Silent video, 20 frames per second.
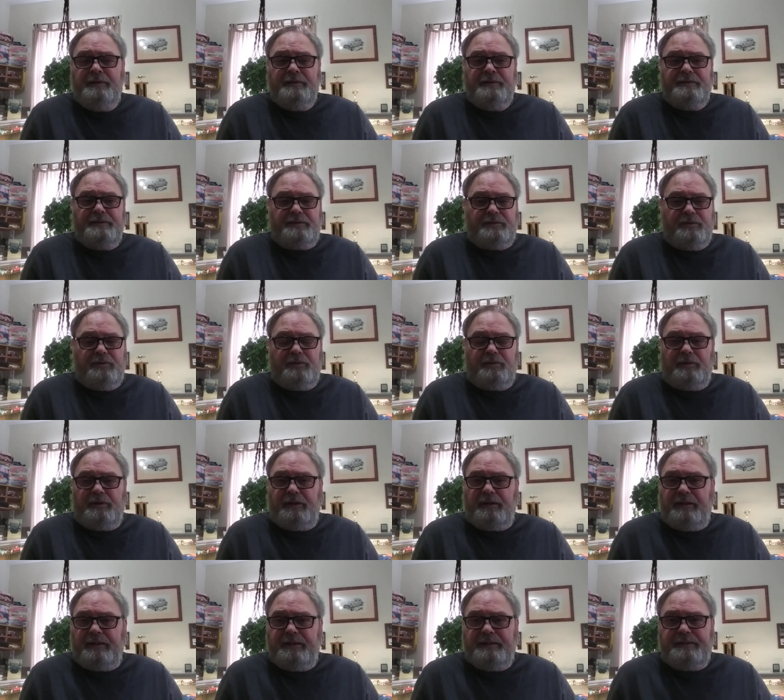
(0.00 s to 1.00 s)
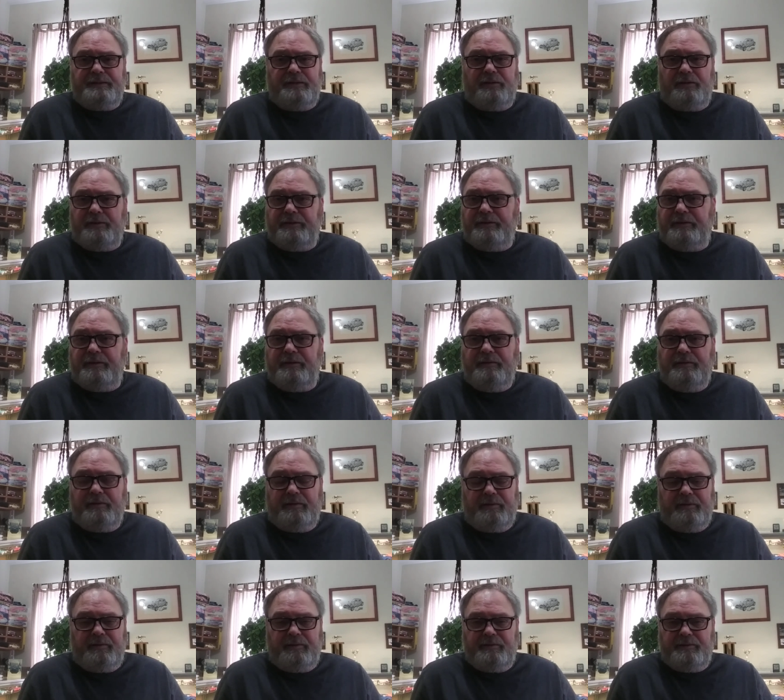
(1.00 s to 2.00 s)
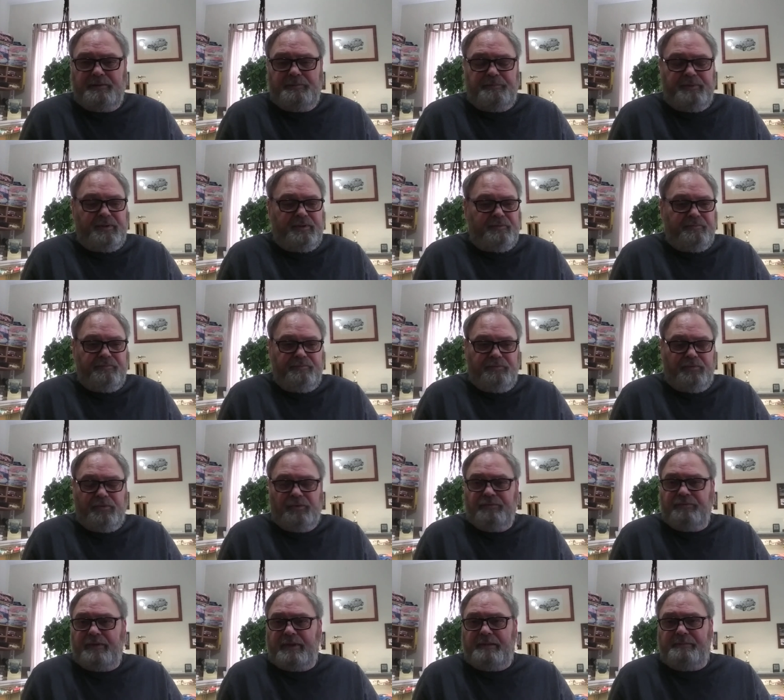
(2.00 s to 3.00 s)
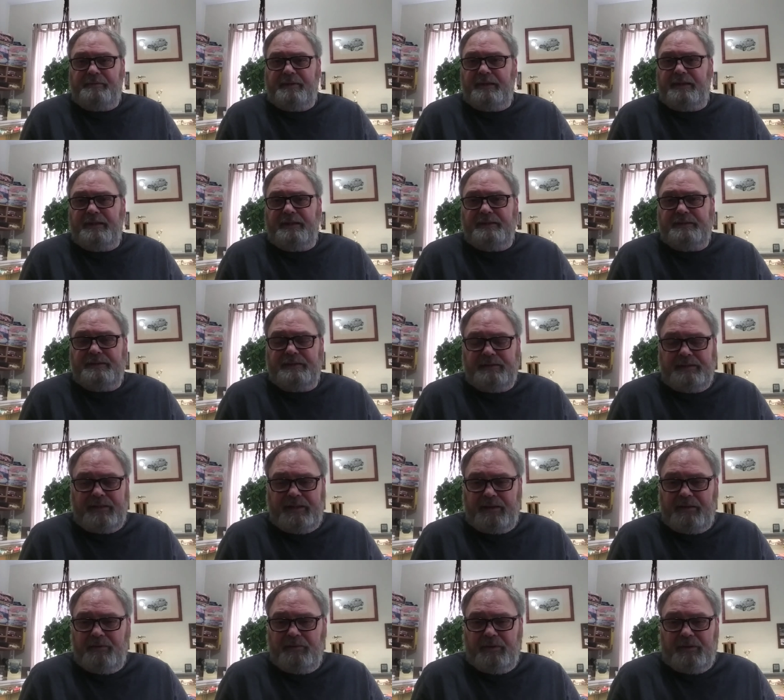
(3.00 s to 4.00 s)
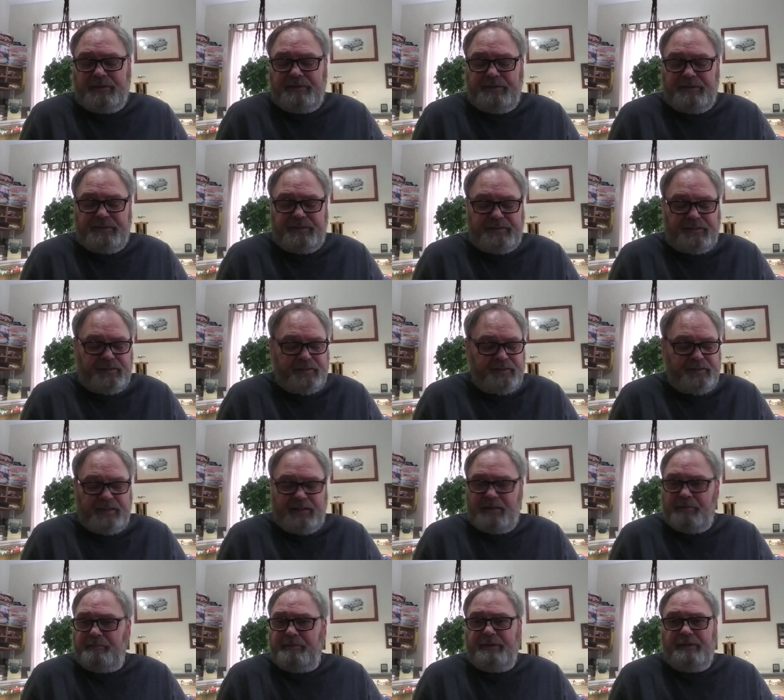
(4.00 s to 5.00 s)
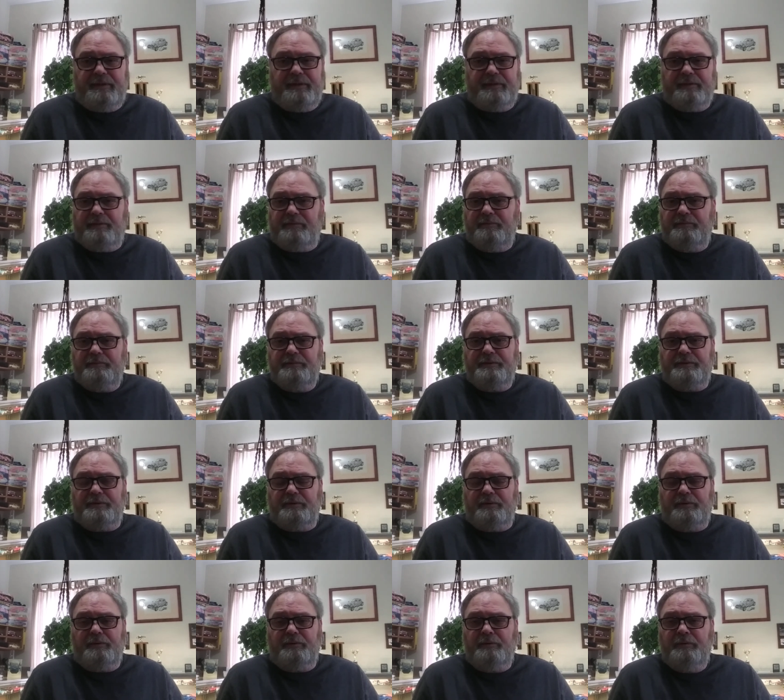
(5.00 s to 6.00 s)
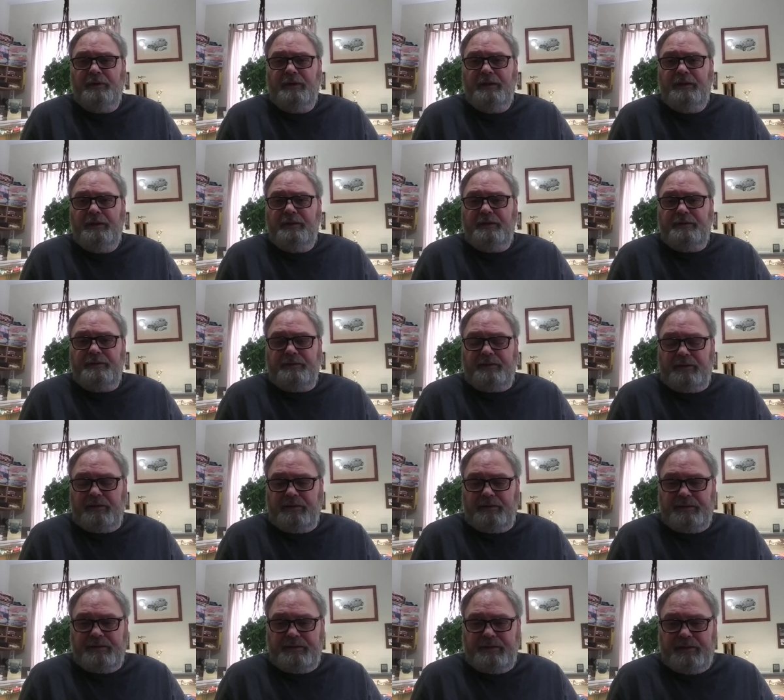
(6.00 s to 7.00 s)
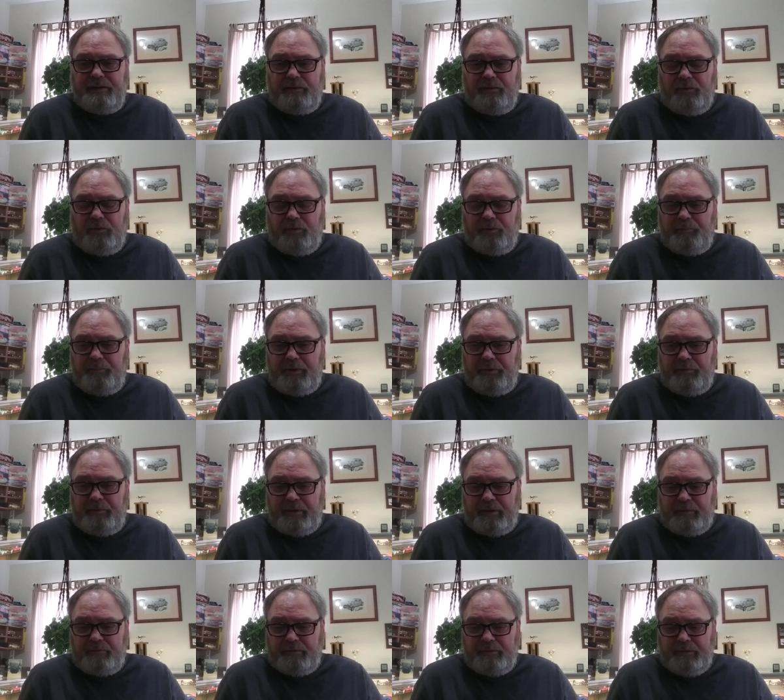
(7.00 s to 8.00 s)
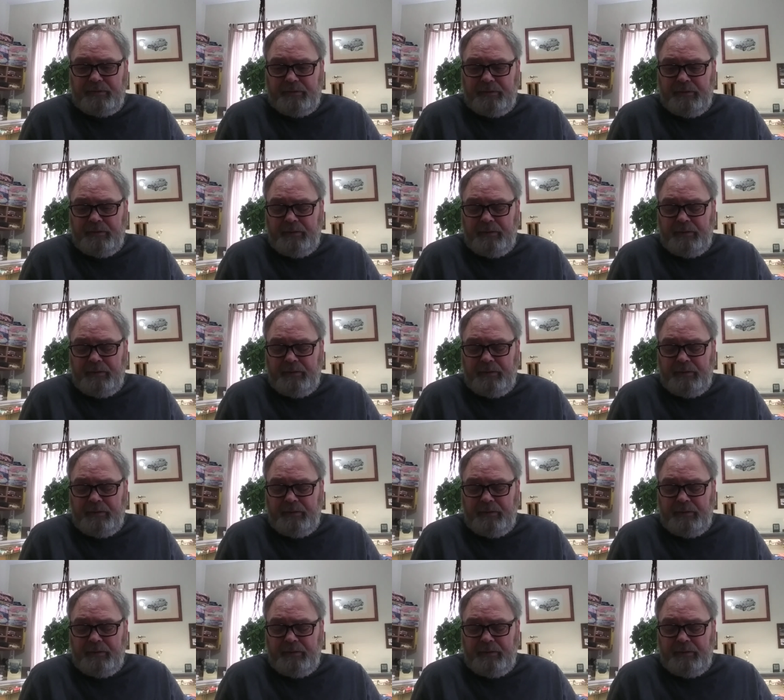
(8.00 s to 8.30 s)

So uh, it's all good. Uh, there's been four or five guys that's had questions, and it's not a big deal. So uh, just get a hold of me whenever.